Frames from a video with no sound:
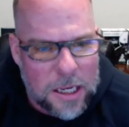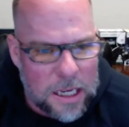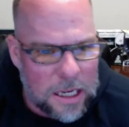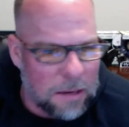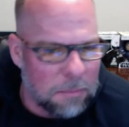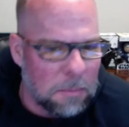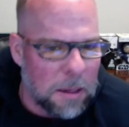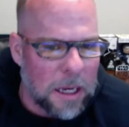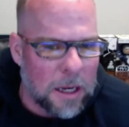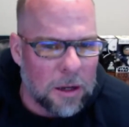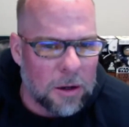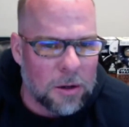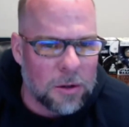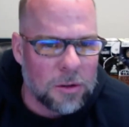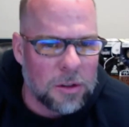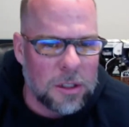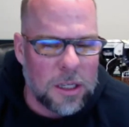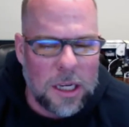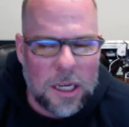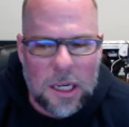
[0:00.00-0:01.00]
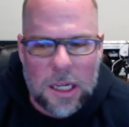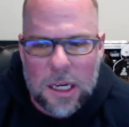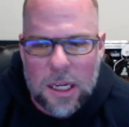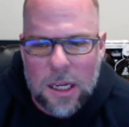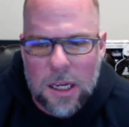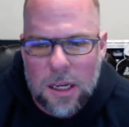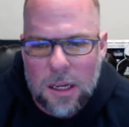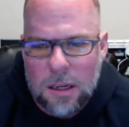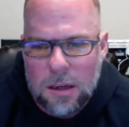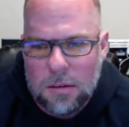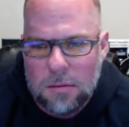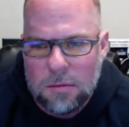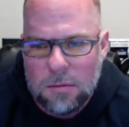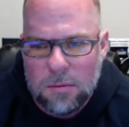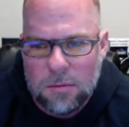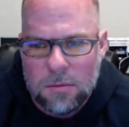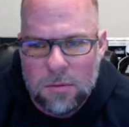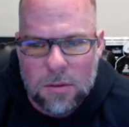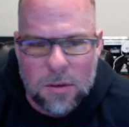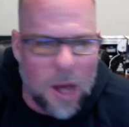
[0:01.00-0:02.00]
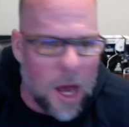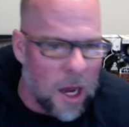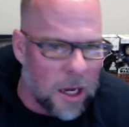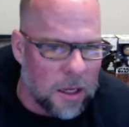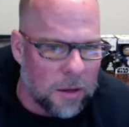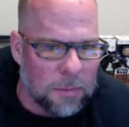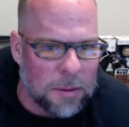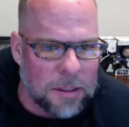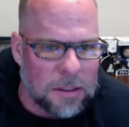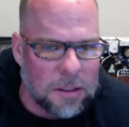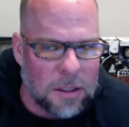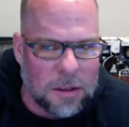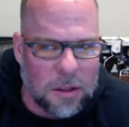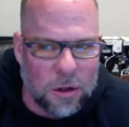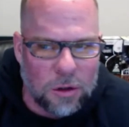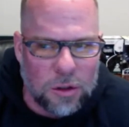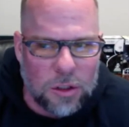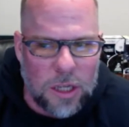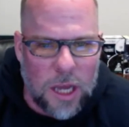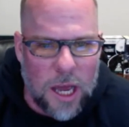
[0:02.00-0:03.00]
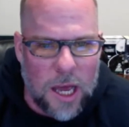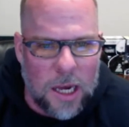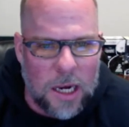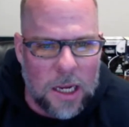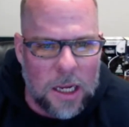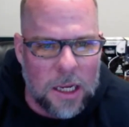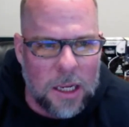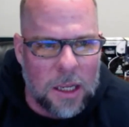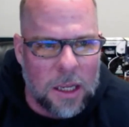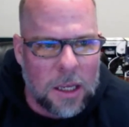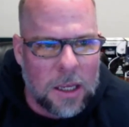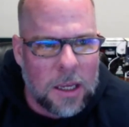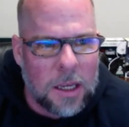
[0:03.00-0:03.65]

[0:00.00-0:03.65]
emails, any documents that they're signing.